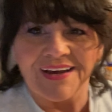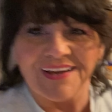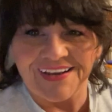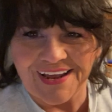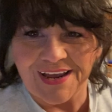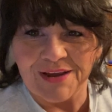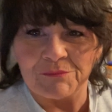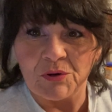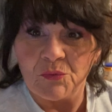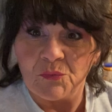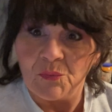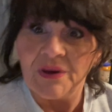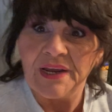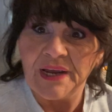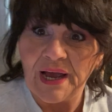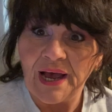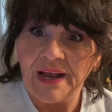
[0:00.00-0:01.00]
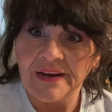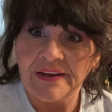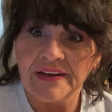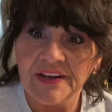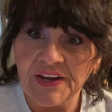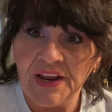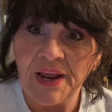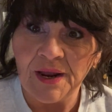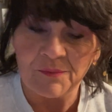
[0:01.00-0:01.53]
Enamel. We got it,
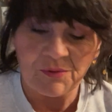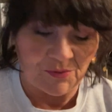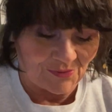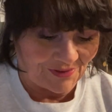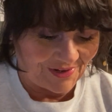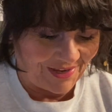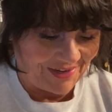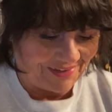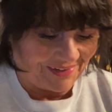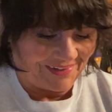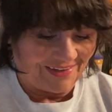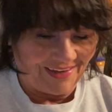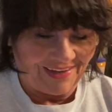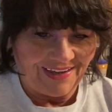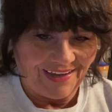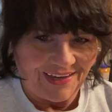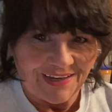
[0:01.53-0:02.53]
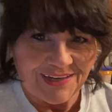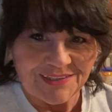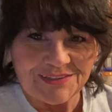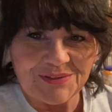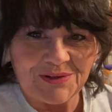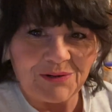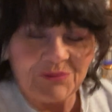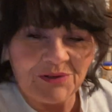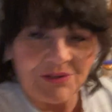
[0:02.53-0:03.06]
enamel.
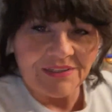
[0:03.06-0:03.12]
So I'm